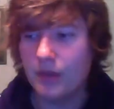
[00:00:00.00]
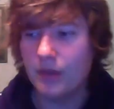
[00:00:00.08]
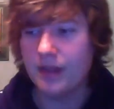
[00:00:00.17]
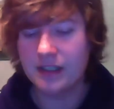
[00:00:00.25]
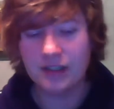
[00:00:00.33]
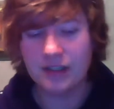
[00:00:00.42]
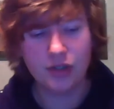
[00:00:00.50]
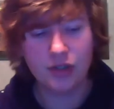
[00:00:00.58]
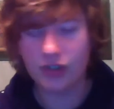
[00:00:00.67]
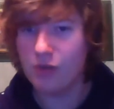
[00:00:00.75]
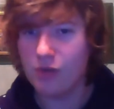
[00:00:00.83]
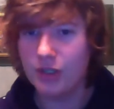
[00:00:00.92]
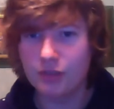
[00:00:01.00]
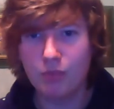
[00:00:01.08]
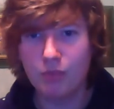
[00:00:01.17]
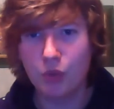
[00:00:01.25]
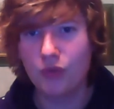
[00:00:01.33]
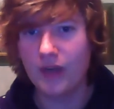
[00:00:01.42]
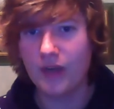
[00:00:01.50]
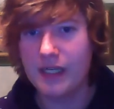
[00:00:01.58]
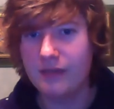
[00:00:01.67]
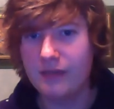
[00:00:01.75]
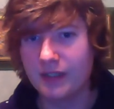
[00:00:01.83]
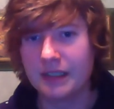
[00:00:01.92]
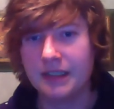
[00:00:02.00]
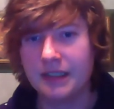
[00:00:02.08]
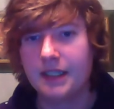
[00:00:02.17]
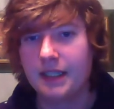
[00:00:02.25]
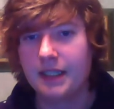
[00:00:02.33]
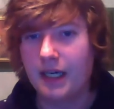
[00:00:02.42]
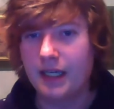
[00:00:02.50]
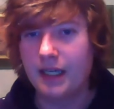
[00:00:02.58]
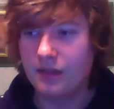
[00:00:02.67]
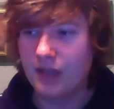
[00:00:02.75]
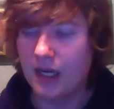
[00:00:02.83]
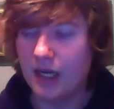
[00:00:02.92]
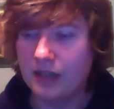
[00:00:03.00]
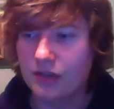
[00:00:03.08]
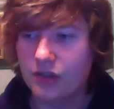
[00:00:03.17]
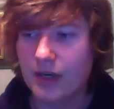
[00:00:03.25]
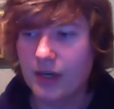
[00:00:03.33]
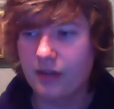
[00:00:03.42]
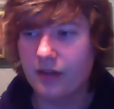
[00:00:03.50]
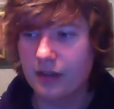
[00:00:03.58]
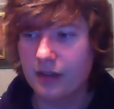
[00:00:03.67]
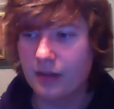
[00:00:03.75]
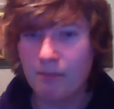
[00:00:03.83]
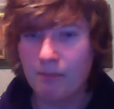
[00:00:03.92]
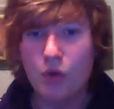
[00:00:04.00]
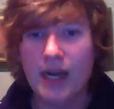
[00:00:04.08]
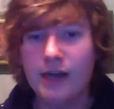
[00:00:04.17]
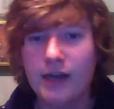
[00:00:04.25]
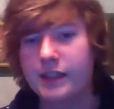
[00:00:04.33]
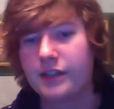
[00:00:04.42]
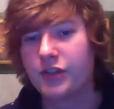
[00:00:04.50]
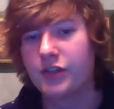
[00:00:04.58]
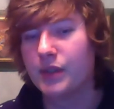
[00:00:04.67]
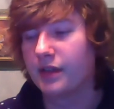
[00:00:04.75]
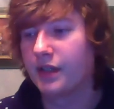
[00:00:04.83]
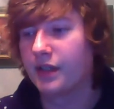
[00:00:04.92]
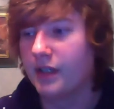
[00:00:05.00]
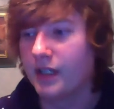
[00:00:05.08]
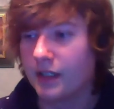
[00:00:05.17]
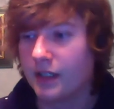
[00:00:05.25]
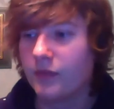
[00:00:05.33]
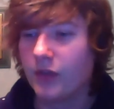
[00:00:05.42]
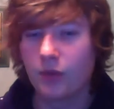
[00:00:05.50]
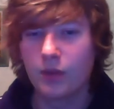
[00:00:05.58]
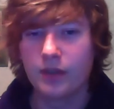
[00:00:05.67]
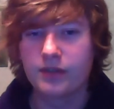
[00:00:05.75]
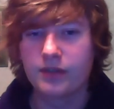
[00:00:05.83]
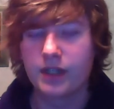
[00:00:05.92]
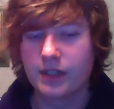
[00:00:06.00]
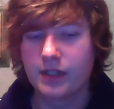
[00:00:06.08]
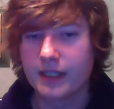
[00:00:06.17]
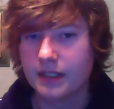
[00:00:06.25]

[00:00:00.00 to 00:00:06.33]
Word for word: because it's got so much more flavour and, and strength and more character to it than uh, the other ones, I'd say.